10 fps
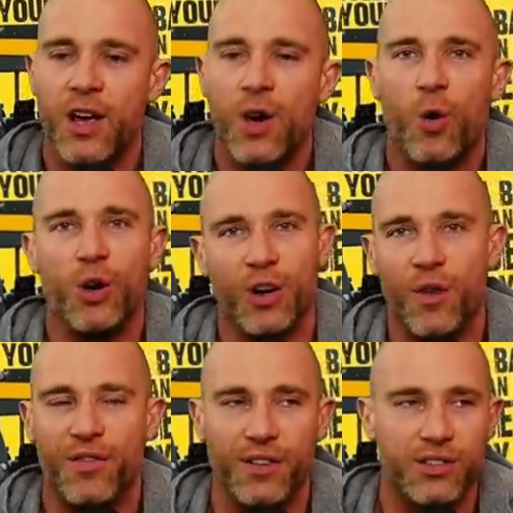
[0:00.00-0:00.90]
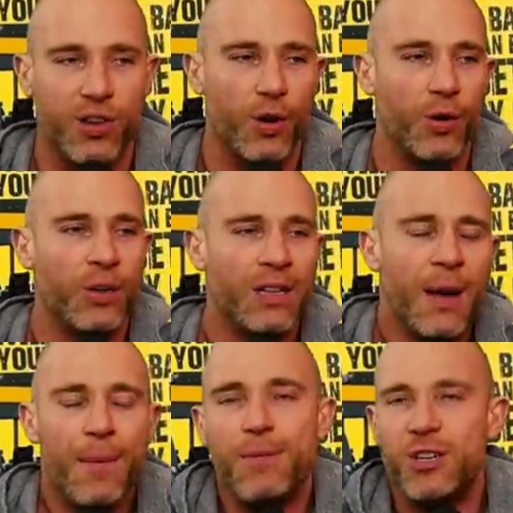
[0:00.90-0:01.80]
or you don't feel so,
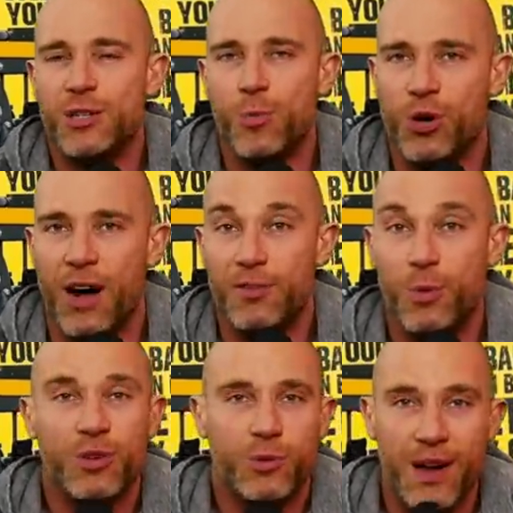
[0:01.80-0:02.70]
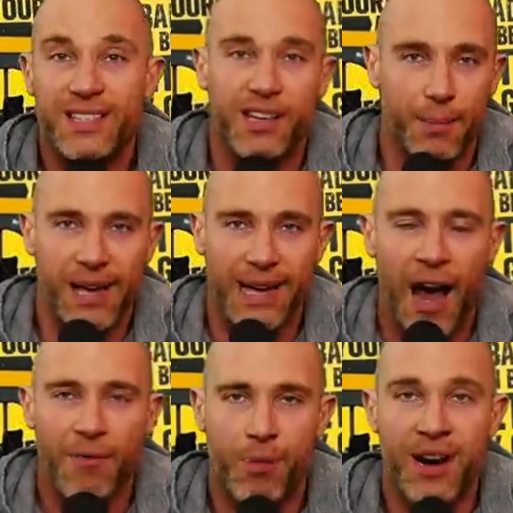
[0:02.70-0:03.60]
maybe you're just more comfortable with sweating and being out
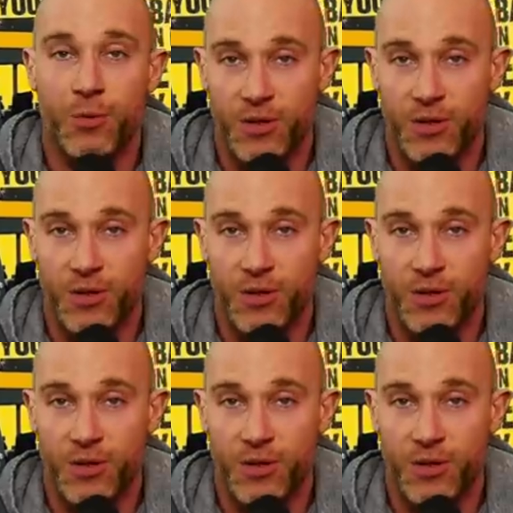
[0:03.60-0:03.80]
of breath,